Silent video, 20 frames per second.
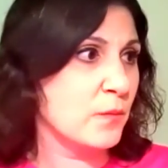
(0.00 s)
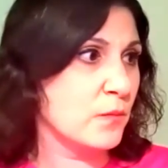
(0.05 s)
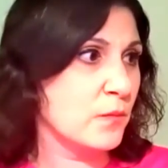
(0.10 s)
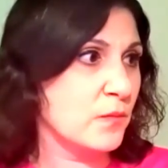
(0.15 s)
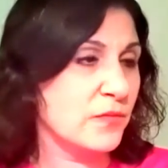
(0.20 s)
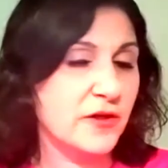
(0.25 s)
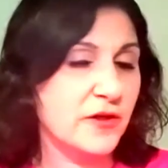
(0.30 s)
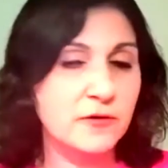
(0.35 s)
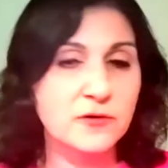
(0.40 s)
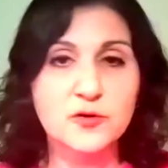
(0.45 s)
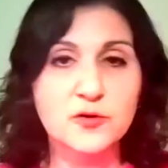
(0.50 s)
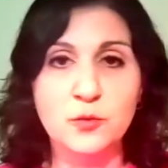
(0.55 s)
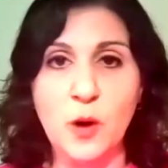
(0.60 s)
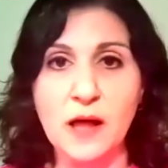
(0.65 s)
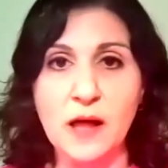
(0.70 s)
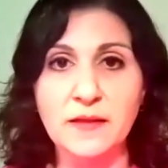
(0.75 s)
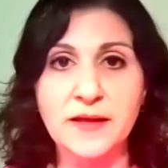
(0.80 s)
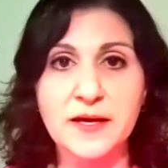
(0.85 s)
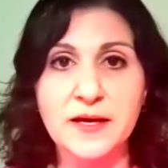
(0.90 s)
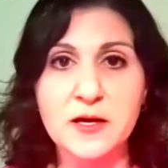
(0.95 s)
their
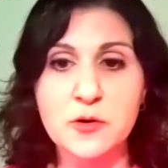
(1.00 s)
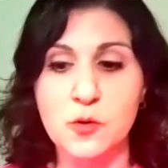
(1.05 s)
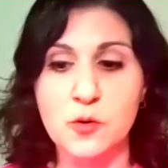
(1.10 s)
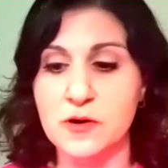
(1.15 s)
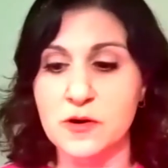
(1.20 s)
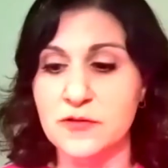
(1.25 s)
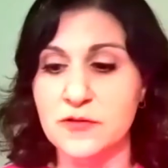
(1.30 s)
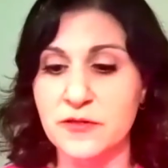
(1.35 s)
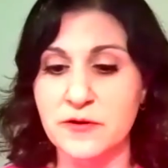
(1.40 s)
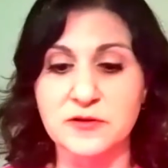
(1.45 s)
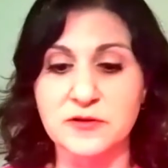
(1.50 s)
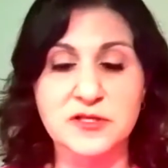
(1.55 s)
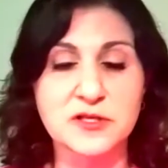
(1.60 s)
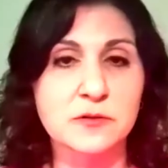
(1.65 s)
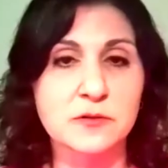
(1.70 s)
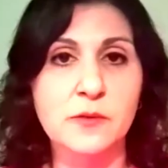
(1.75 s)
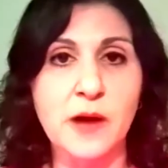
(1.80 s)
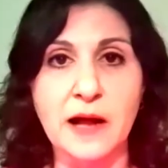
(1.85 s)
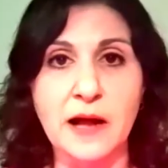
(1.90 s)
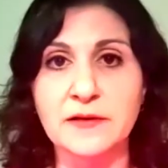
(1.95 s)
dwelling or their
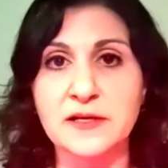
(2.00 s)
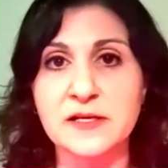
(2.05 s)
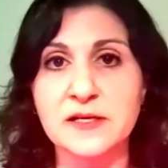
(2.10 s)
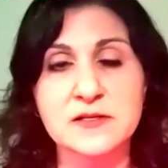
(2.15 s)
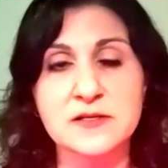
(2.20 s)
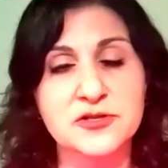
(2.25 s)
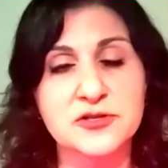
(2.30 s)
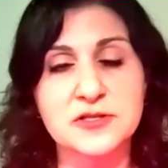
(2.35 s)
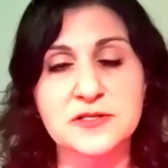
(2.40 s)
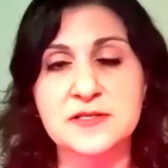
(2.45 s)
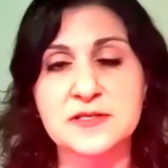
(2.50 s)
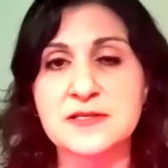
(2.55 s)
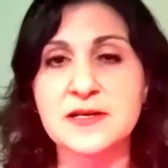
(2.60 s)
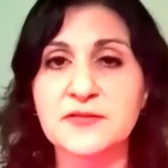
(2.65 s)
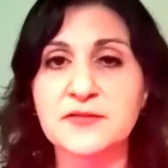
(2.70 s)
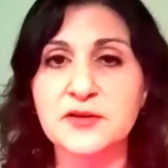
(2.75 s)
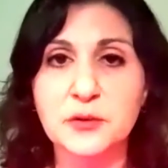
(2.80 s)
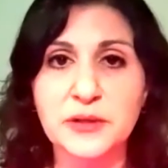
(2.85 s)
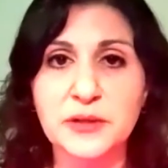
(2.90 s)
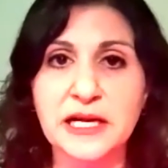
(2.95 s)
surroundings just as
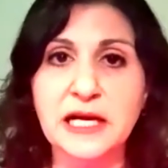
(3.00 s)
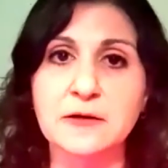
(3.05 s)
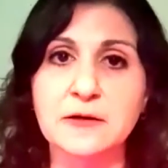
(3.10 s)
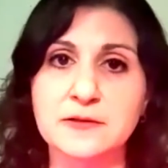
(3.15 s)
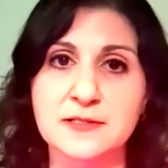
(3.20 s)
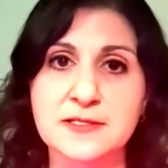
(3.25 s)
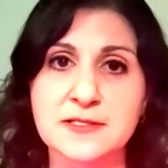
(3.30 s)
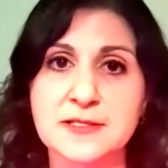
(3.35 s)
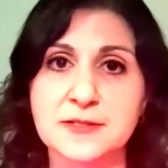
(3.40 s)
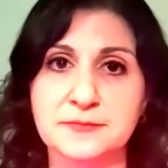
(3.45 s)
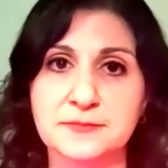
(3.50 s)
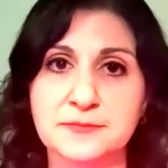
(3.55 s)
everyone else.